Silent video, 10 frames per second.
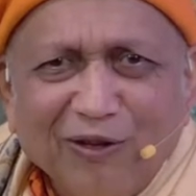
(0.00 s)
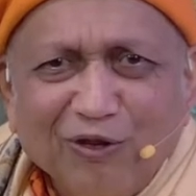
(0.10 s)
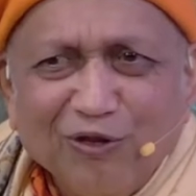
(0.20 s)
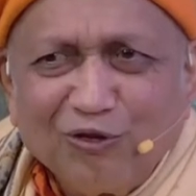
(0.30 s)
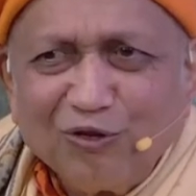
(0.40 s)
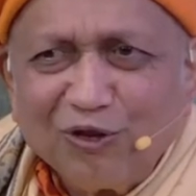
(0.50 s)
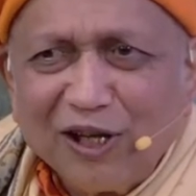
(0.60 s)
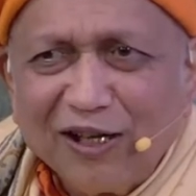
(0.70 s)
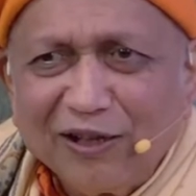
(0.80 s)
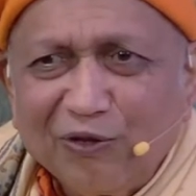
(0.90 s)
Why
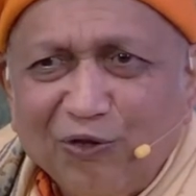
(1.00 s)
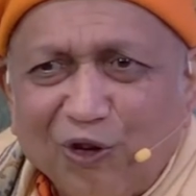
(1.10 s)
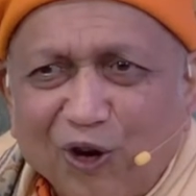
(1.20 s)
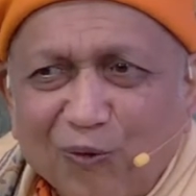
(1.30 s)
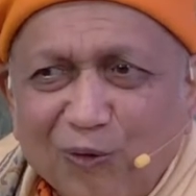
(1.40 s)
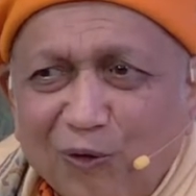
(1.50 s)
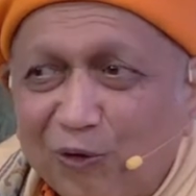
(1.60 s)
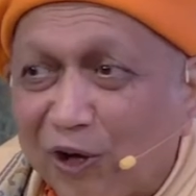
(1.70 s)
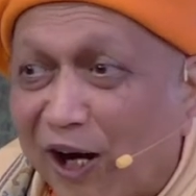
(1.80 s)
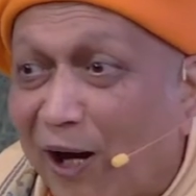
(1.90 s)
don't you take the
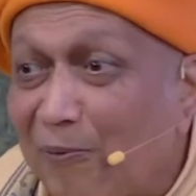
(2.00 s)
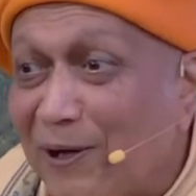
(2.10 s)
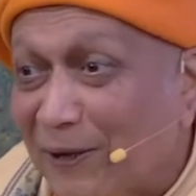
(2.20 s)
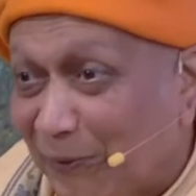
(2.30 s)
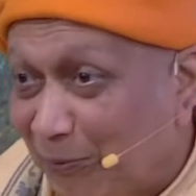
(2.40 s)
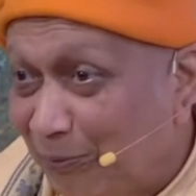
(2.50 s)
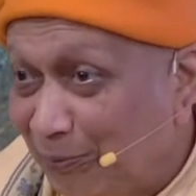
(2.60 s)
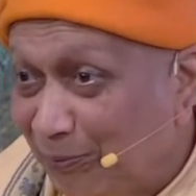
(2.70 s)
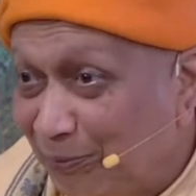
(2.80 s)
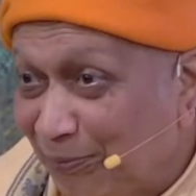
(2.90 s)
form of
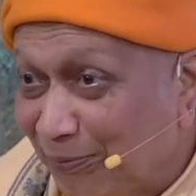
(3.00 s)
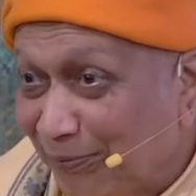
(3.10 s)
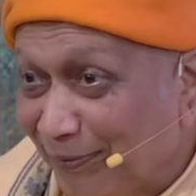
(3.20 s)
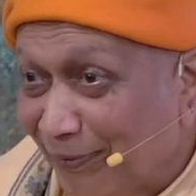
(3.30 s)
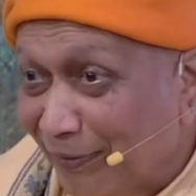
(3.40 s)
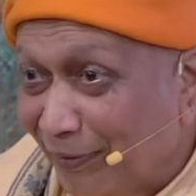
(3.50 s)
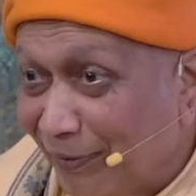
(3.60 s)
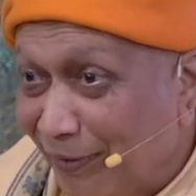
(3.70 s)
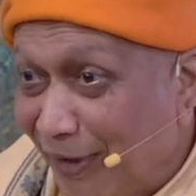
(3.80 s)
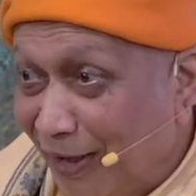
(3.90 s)
Rama?
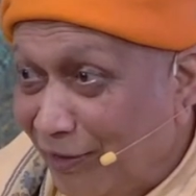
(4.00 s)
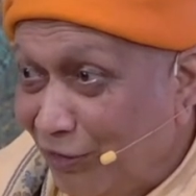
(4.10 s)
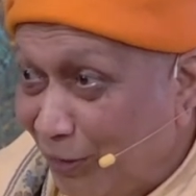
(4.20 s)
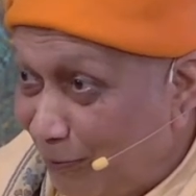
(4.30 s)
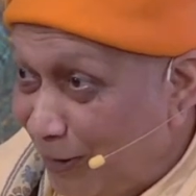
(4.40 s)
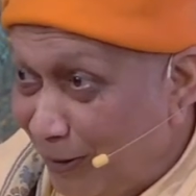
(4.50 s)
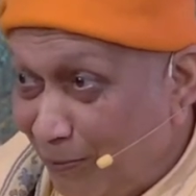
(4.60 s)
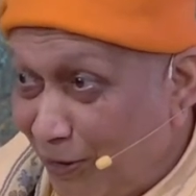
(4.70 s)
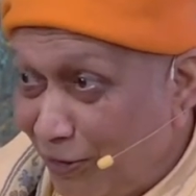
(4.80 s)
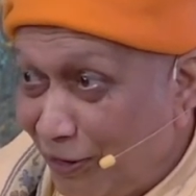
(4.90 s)
Mm, then she
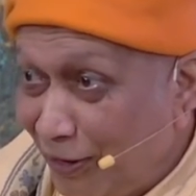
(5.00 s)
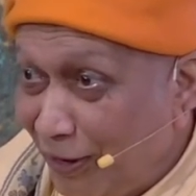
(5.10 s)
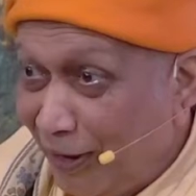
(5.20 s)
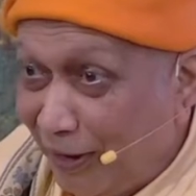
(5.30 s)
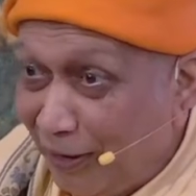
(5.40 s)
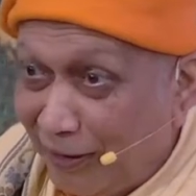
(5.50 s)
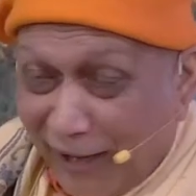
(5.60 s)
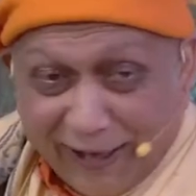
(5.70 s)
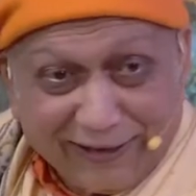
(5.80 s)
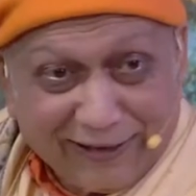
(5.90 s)
will
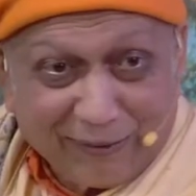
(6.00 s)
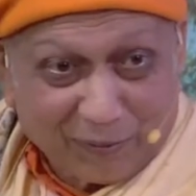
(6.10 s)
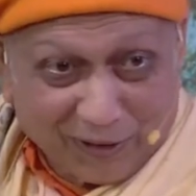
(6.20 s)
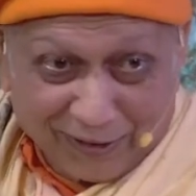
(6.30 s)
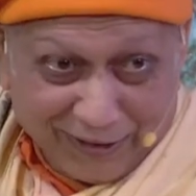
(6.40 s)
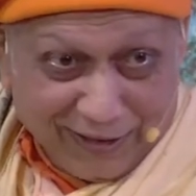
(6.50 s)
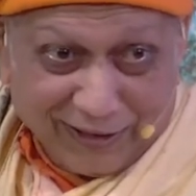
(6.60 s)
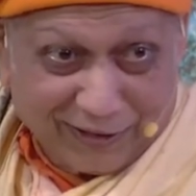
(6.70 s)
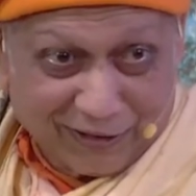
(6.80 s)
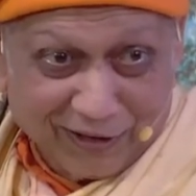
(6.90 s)
immediately accept,
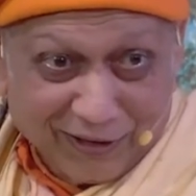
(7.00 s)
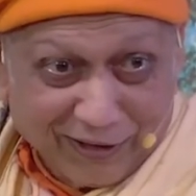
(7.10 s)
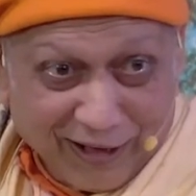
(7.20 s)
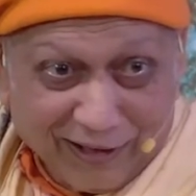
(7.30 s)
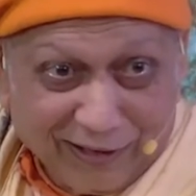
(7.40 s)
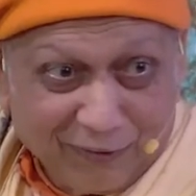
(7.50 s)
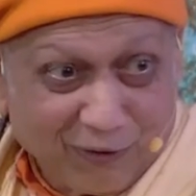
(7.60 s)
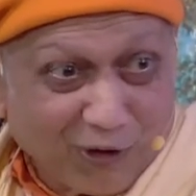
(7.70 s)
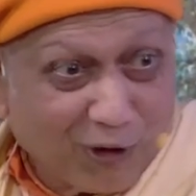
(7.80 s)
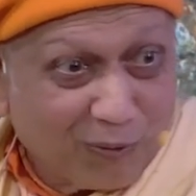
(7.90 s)
isn't it?
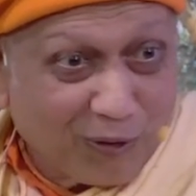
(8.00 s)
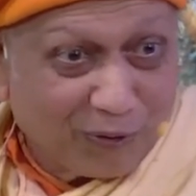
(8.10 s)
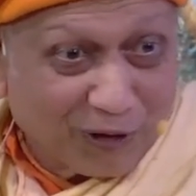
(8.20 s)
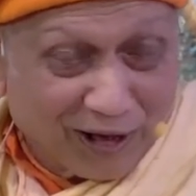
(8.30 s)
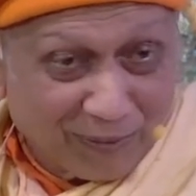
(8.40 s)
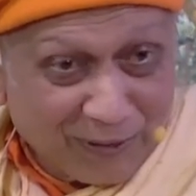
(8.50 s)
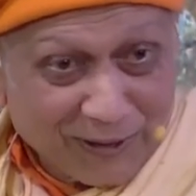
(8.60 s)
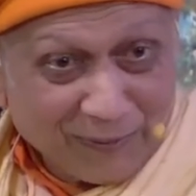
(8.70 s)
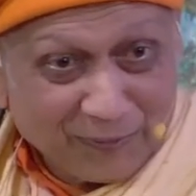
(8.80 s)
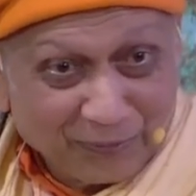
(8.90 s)
Take the form of
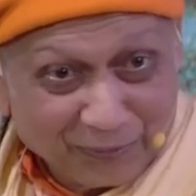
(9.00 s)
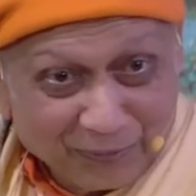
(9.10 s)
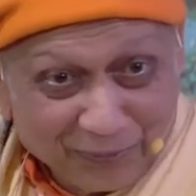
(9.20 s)
Rama.